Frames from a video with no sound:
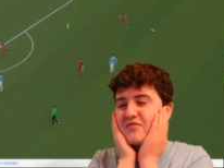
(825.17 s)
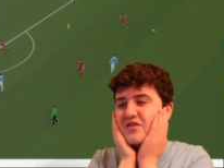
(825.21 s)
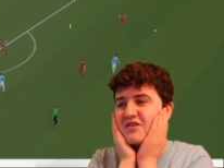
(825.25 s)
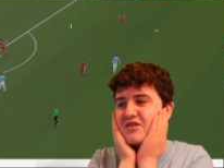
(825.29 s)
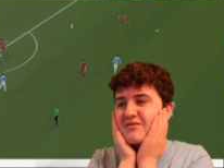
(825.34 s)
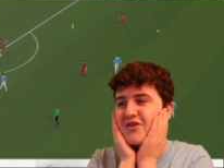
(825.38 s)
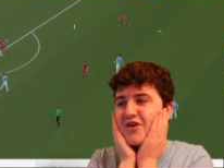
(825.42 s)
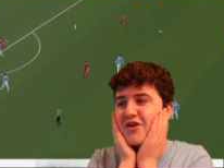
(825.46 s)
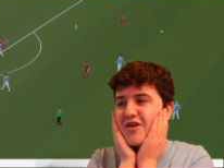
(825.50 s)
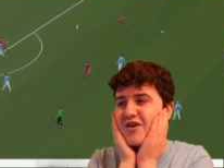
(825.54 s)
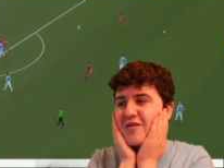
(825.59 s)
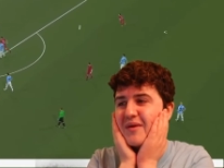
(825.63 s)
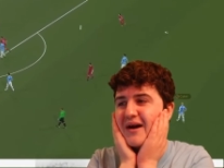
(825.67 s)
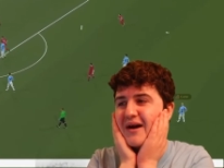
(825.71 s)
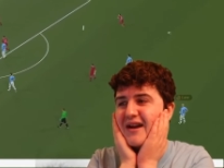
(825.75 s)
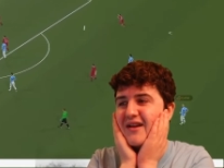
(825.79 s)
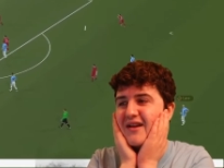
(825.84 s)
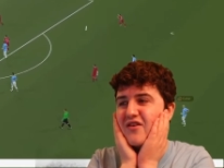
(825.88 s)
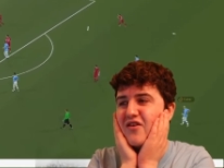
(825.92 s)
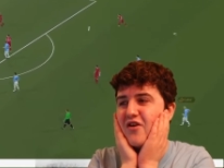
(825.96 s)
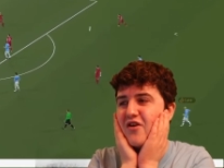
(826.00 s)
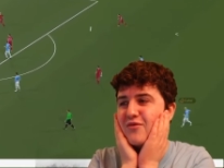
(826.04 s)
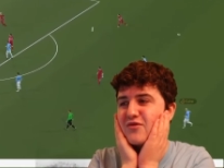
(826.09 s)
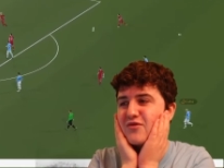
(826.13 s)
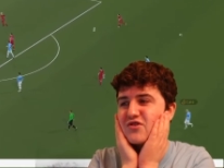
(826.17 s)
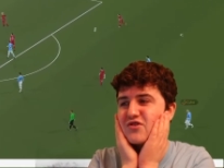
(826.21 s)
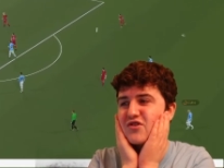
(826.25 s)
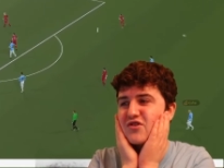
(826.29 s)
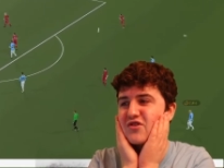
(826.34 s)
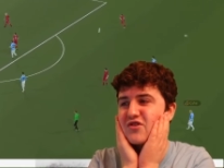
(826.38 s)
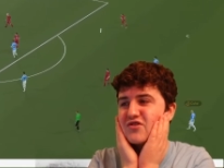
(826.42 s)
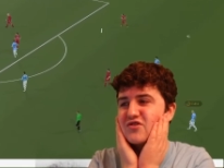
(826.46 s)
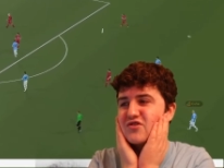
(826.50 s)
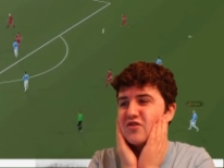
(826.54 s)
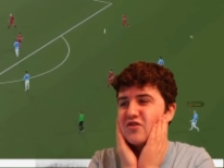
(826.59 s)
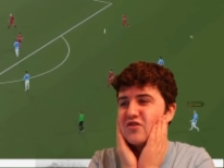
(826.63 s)
Conor Barron almost
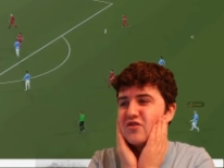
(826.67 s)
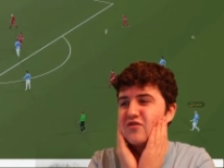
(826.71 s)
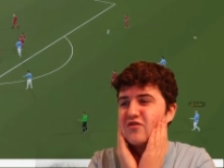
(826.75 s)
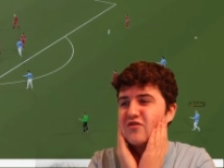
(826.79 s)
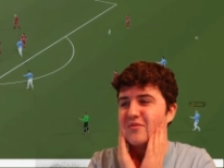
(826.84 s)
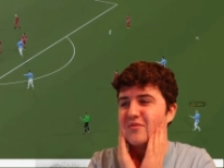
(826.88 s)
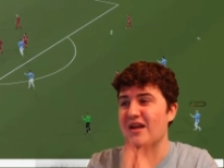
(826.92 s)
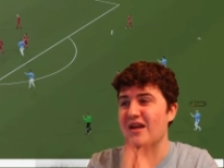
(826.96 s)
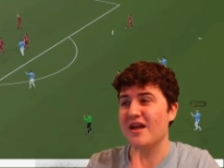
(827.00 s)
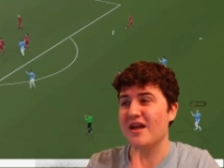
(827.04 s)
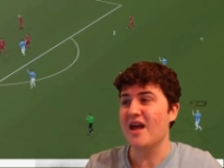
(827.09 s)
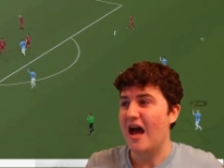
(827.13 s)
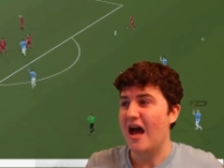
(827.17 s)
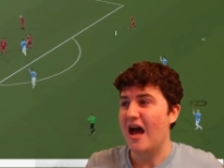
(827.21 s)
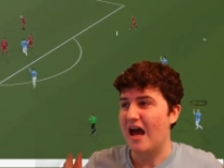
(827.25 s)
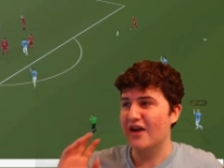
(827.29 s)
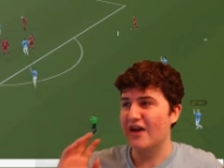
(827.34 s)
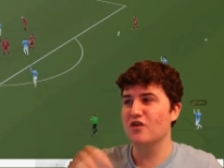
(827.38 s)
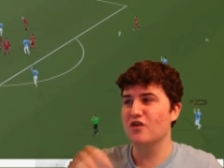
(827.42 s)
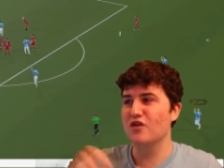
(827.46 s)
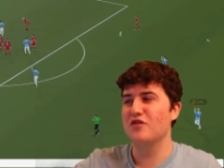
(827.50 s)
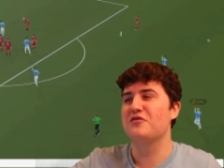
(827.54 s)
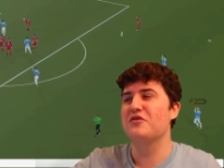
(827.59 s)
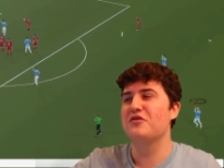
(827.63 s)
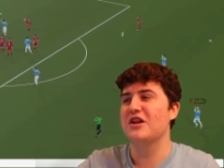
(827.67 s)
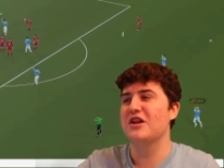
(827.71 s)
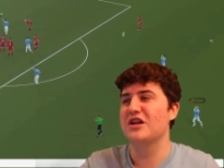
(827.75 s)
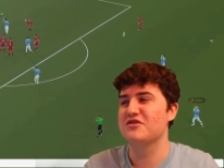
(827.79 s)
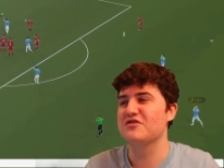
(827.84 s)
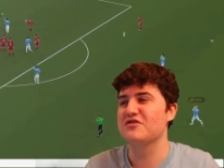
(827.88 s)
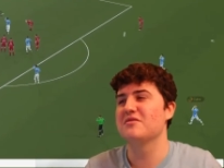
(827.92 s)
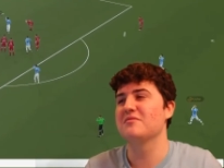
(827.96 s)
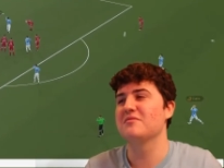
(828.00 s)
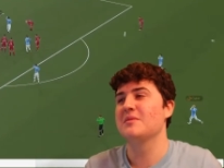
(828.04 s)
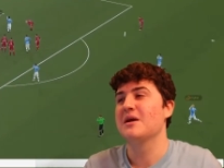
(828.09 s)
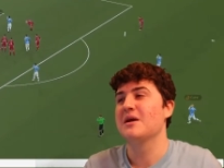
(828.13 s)
got a toe from it. A good finish
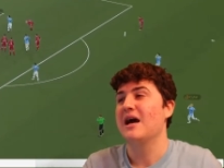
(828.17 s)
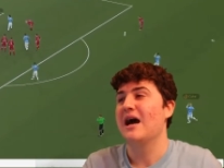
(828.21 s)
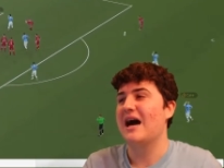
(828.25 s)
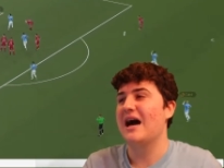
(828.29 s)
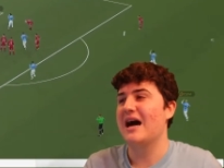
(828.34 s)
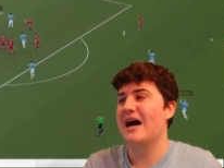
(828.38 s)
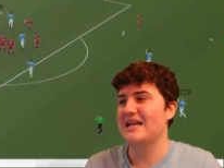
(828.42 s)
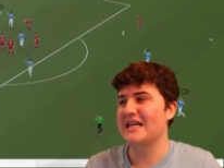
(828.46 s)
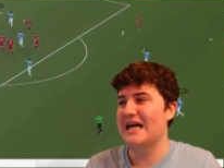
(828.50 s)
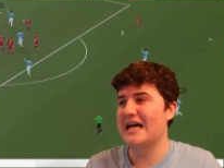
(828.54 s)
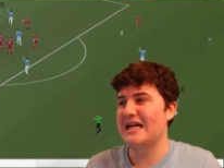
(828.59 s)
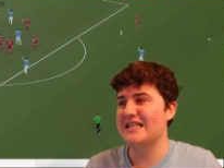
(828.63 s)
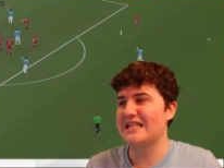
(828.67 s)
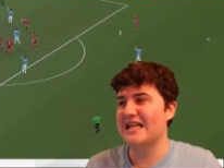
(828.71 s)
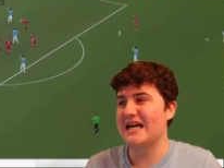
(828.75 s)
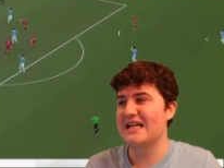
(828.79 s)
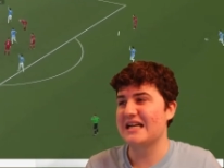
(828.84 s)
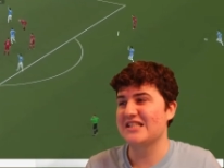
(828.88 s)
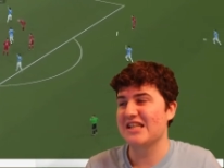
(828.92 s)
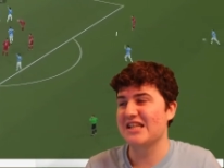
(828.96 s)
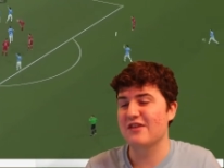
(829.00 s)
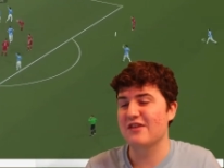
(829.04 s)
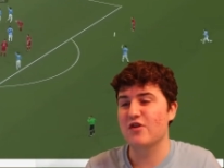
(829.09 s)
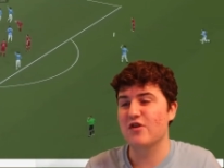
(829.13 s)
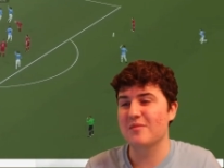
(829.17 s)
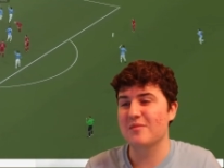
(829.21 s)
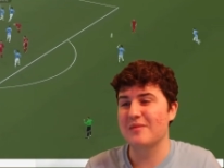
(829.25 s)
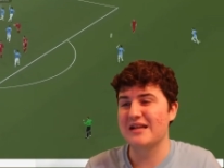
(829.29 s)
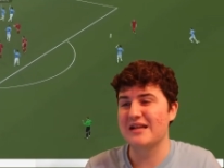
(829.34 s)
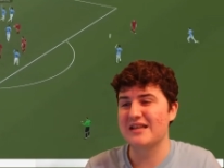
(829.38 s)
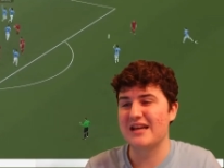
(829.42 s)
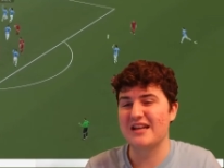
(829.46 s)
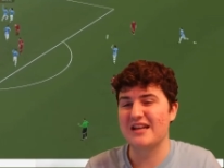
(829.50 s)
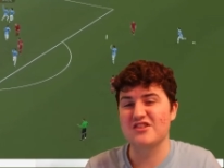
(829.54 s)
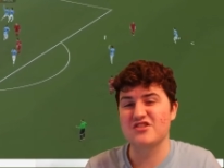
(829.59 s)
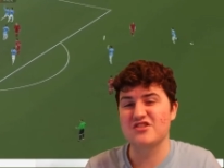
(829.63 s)
from Adnan Januzaj, the former Man
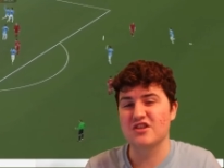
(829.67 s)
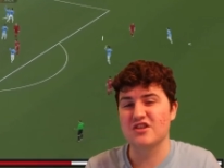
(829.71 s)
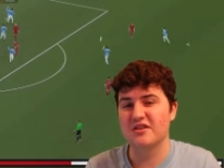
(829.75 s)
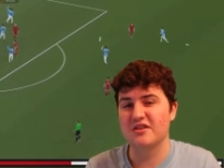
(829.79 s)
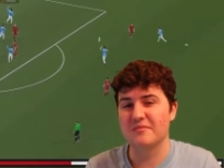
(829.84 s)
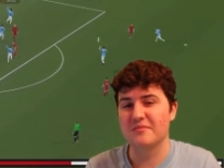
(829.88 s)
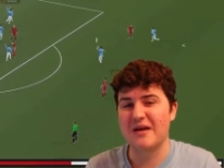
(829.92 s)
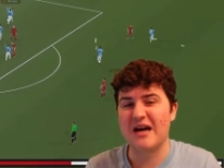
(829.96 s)
United Sunderland